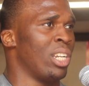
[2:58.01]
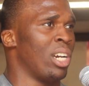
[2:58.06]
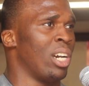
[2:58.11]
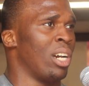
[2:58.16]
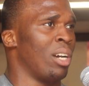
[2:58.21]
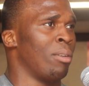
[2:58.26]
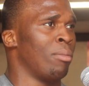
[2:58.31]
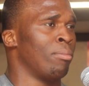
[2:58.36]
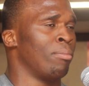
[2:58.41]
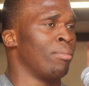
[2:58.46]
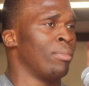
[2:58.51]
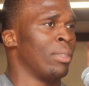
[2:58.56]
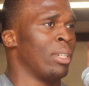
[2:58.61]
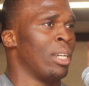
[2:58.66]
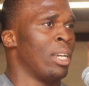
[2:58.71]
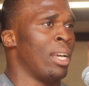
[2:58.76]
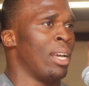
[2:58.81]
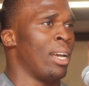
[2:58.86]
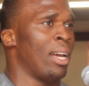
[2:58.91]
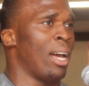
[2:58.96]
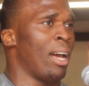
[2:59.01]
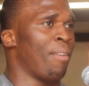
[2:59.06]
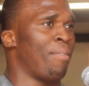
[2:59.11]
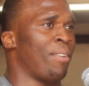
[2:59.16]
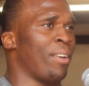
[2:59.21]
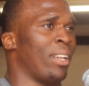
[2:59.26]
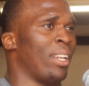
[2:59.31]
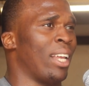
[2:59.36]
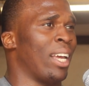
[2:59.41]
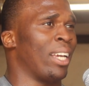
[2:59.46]
Um, I
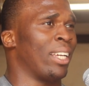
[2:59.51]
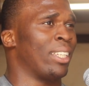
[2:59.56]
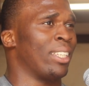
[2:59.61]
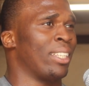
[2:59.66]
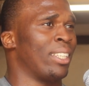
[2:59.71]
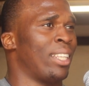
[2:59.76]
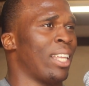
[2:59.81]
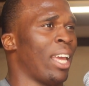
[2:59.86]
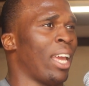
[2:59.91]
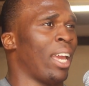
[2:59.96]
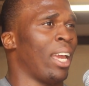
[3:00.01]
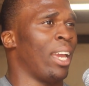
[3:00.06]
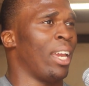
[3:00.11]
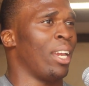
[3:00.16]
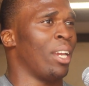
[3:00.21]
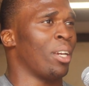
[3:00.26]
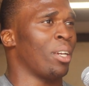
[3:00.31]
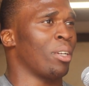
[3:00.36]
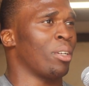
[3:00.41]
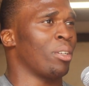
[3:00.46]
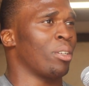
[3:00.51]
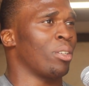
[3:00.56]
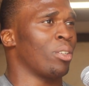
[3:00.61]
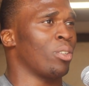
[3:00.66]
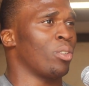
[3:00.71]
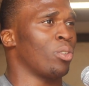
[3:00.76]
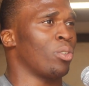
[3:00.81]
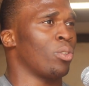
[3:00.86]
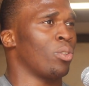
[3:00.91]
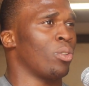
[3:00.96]
felt like they,
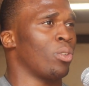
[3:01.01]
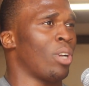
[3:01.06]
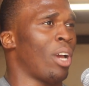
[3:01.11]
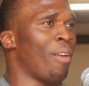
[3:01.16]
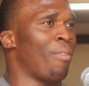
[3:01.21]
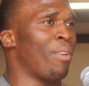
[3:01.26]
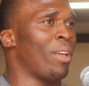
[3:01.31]
I